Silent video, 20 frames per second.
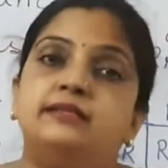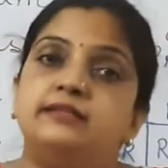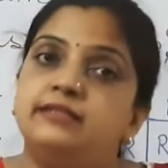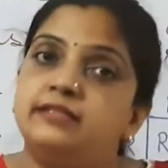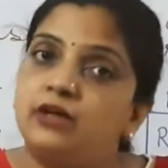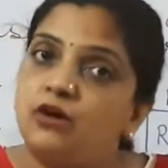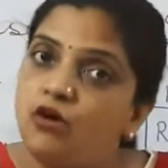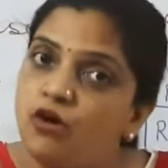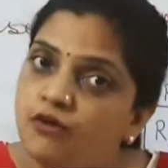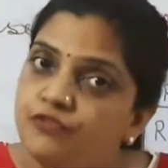
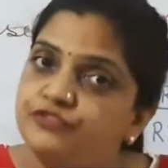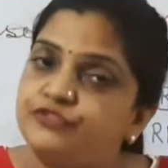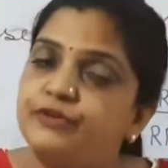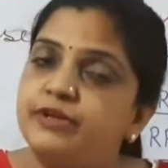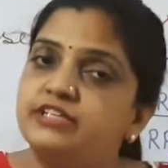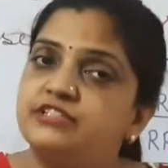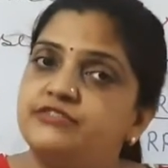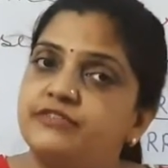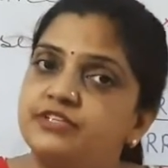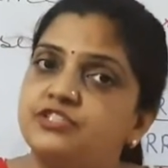the
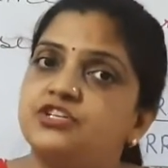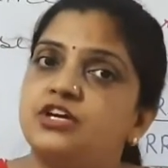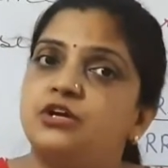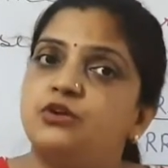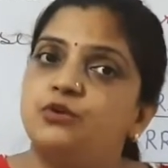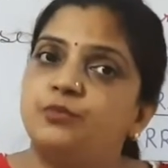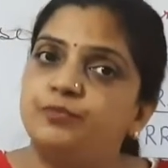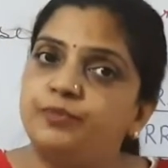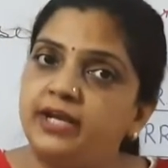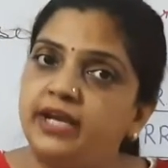offsprings which
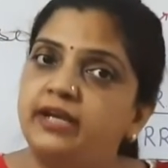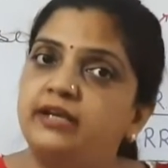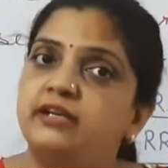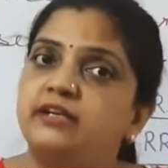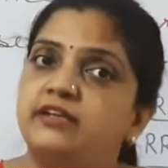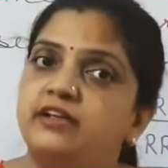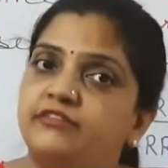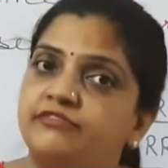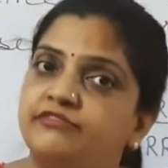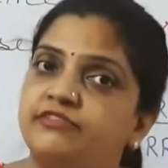are
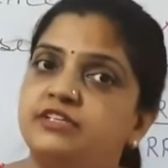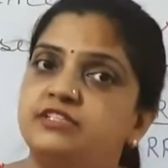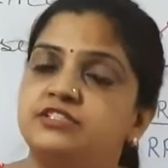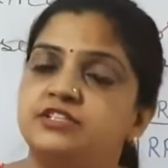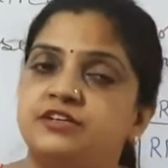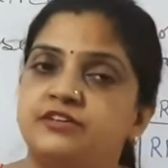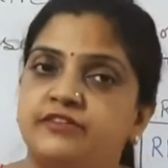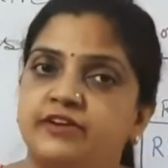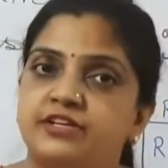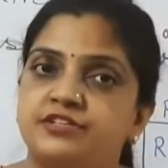obtained in F1
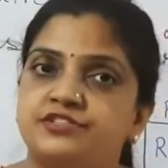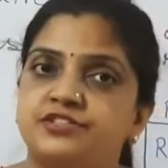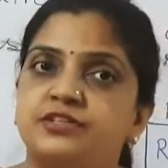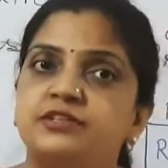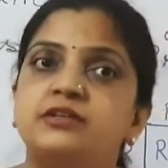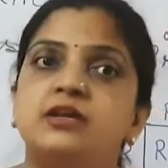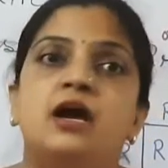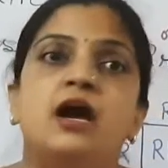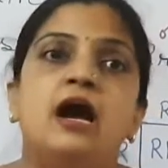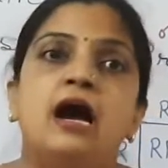
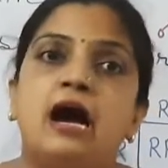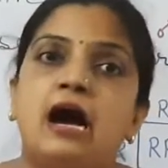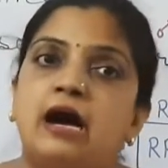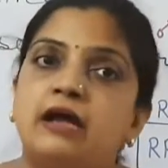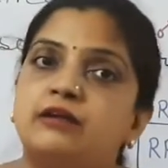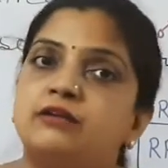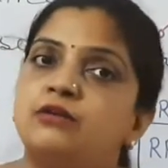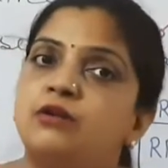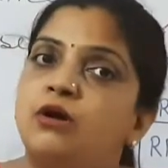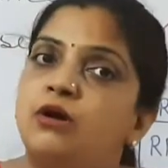generation
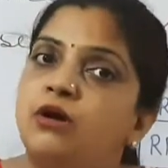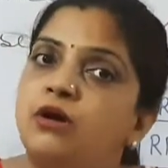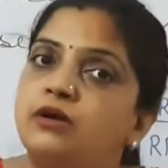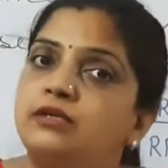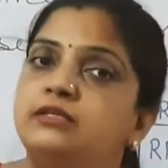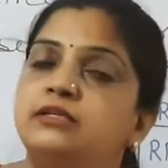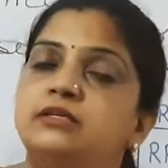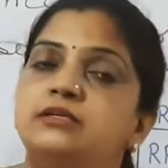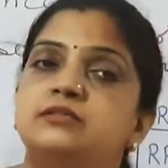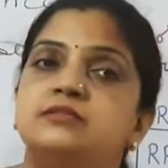are
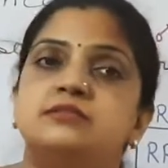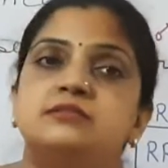not